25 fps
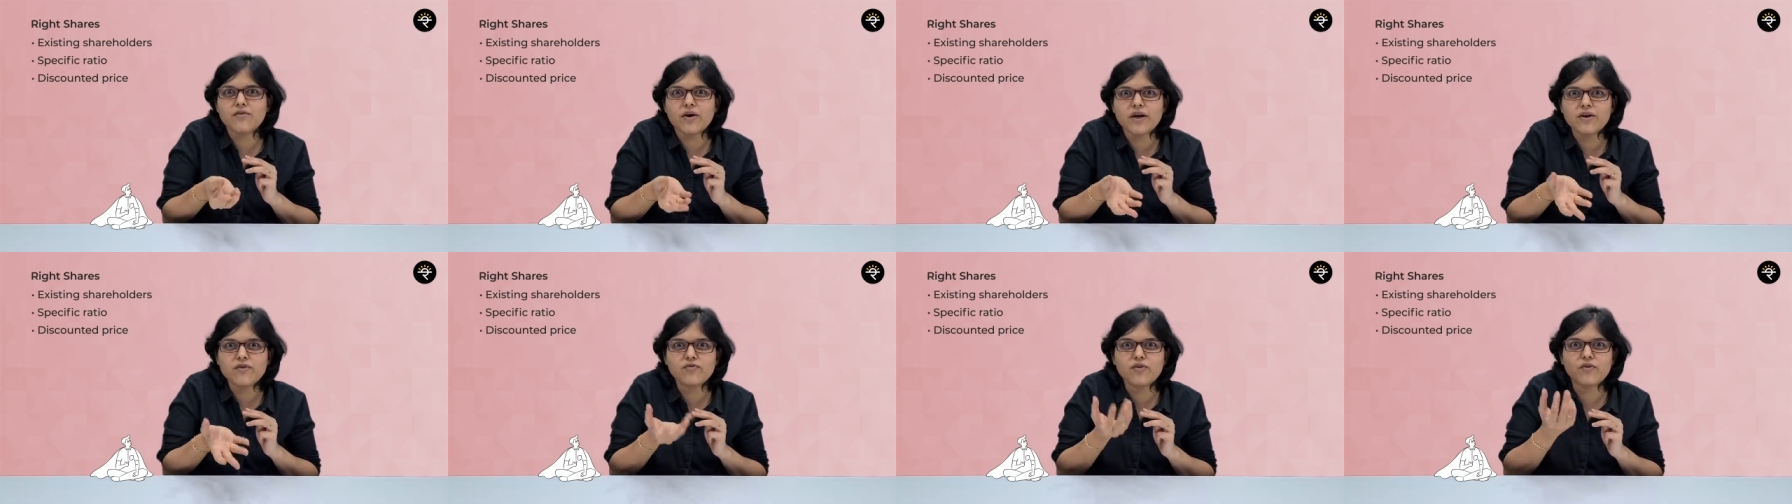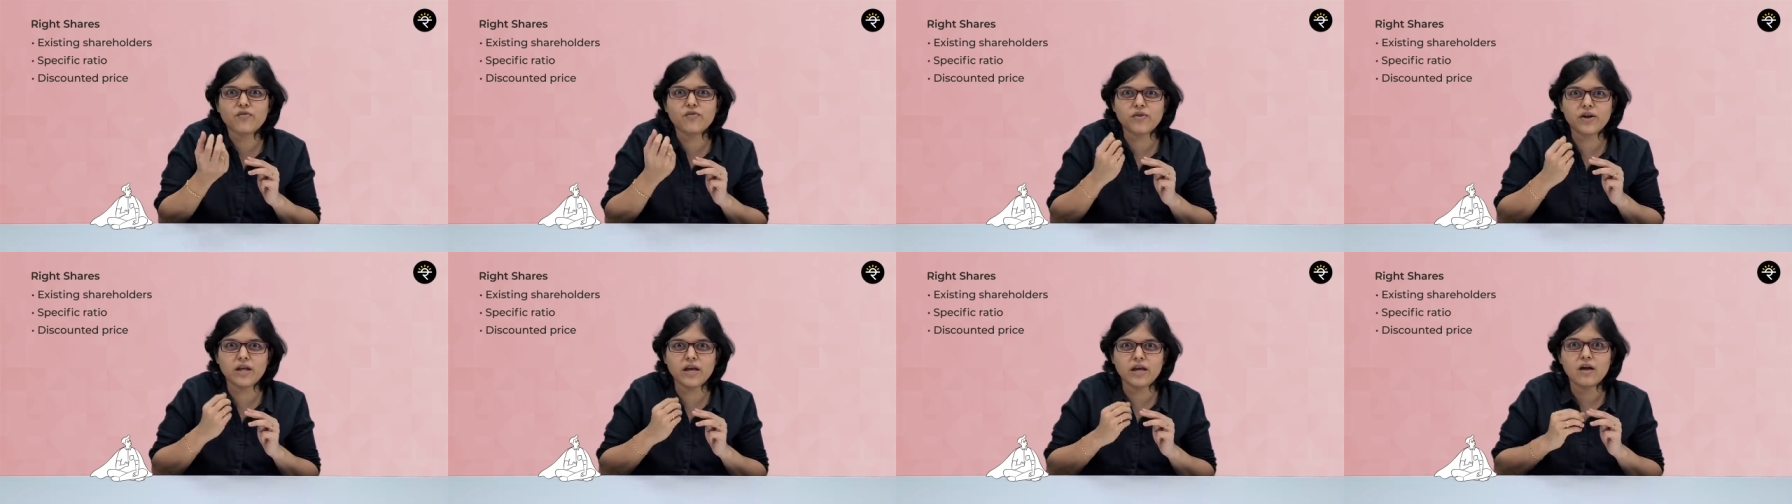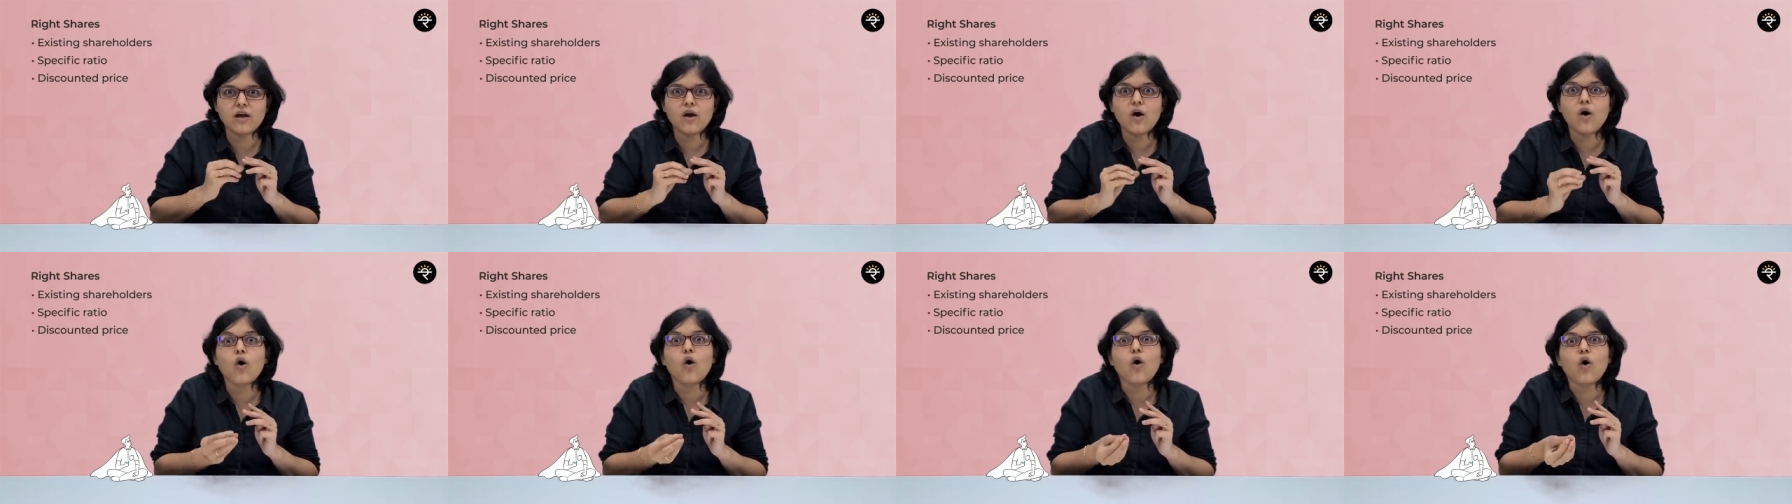550
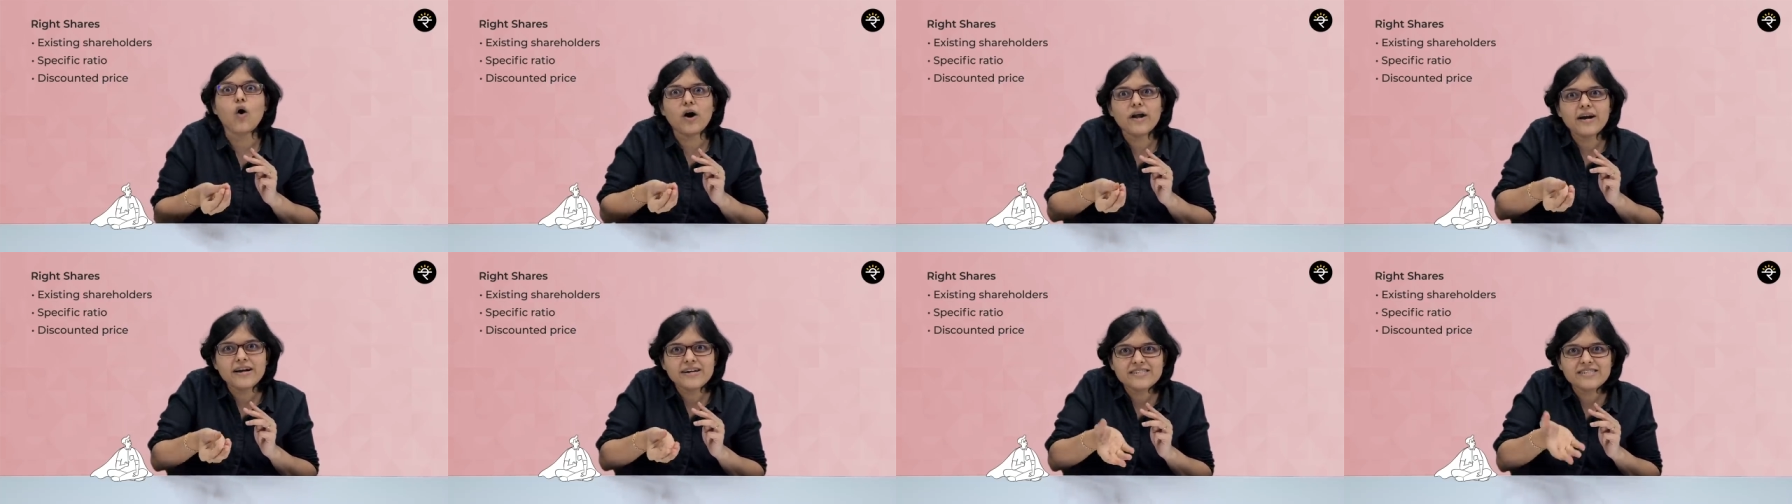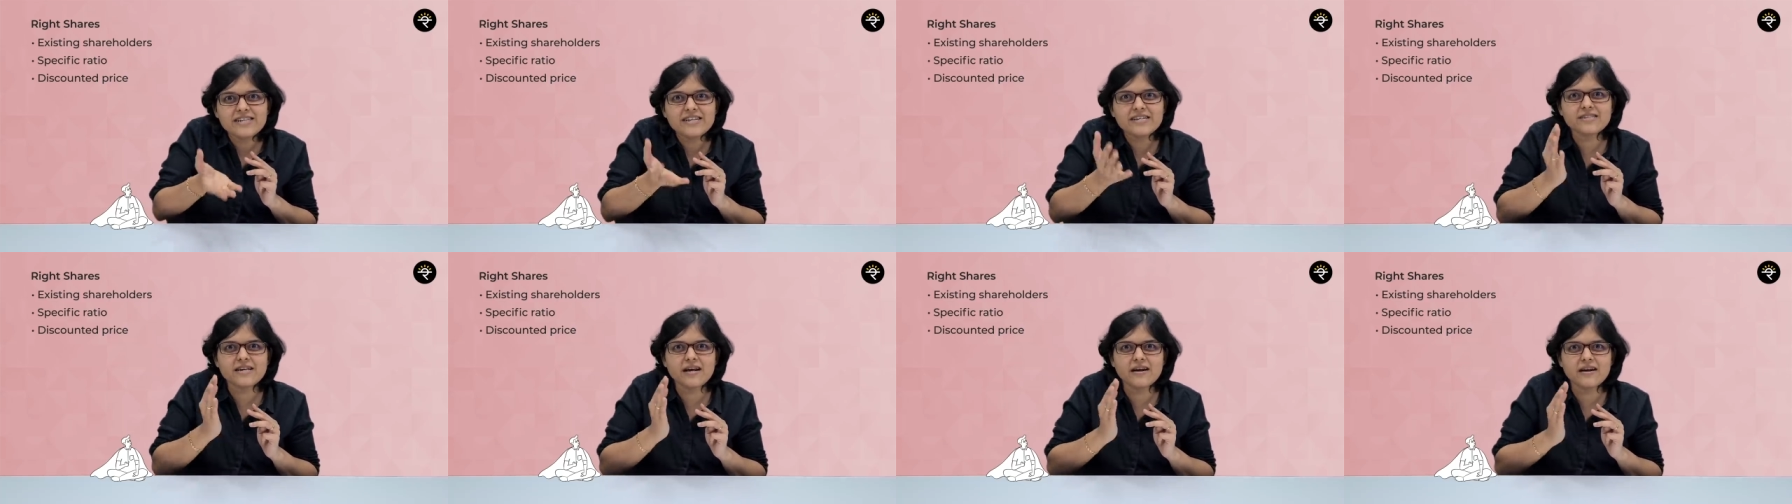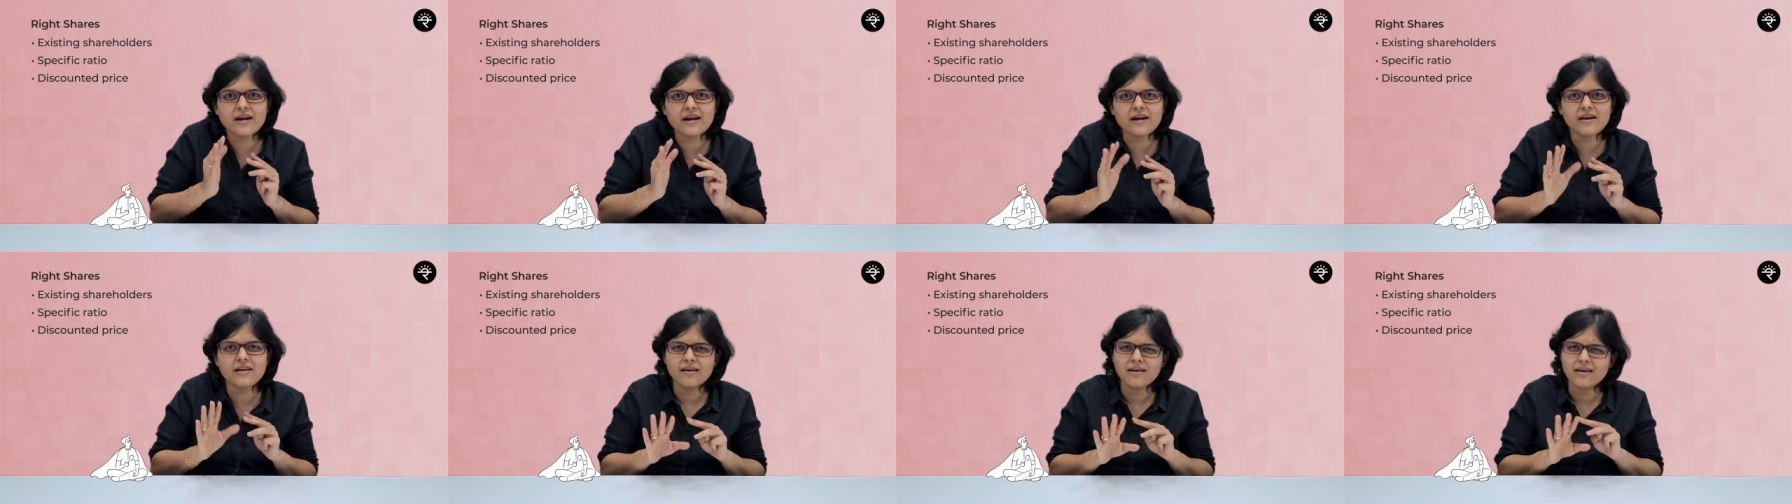or at
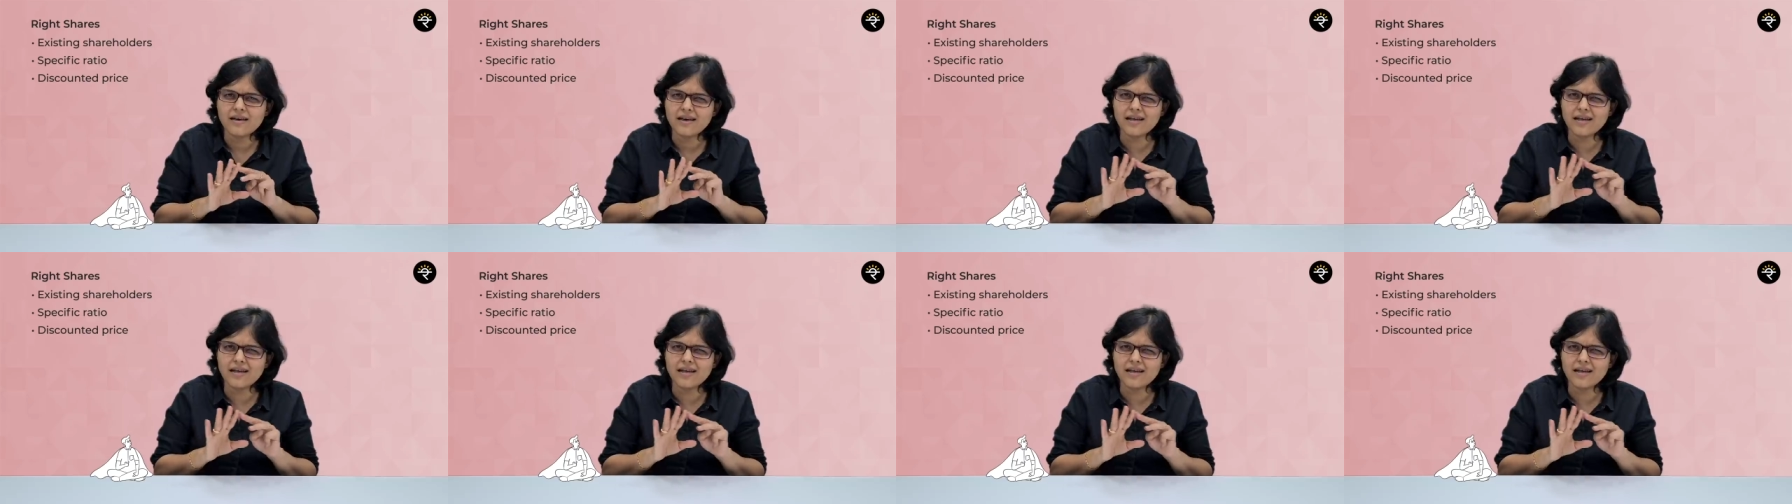600.